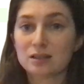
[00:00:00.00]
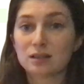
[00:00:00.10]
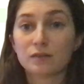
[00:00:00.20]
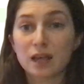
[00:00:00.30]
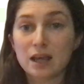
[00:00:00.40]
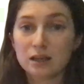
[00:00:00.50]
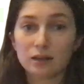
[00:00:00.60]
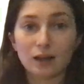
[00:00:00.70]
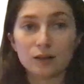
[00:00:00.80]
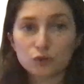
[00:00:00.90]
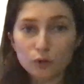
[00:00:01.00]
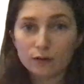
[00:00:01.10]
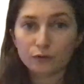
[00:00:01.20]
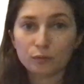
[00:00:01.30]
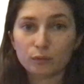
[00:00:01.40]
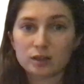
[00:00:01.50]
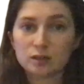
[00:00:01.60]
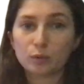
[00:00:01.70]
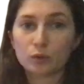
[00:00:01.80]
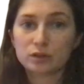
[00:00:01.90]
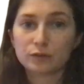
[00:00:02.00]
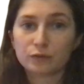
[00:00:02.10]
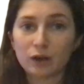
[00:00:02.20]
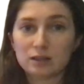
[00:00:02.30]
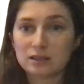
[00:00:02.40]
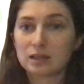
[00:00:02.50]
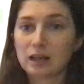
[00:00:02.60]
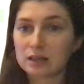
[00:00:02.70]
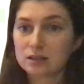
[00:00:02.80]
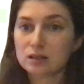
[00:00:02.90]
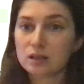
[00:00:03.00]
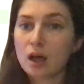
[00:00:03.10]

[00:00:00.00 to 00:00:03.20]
and I've taken that straight from my supportive phrases list.